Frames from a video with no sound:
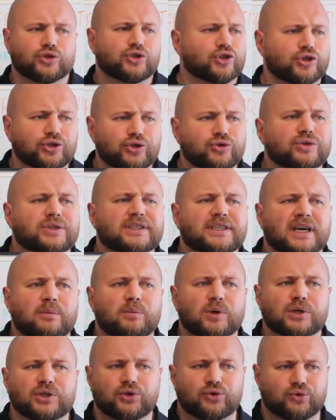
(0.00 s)
introduce
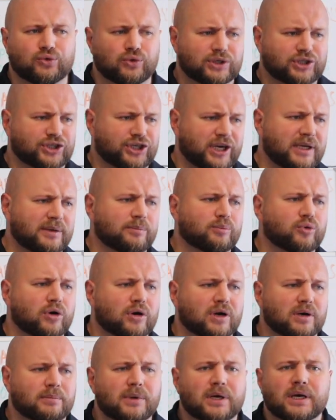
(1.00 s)
someone to a training
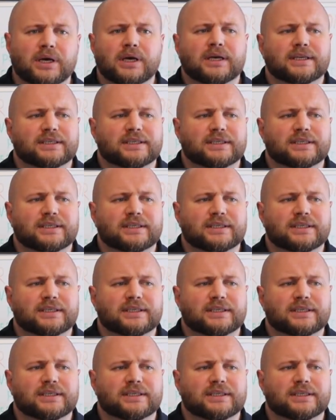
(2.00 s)
program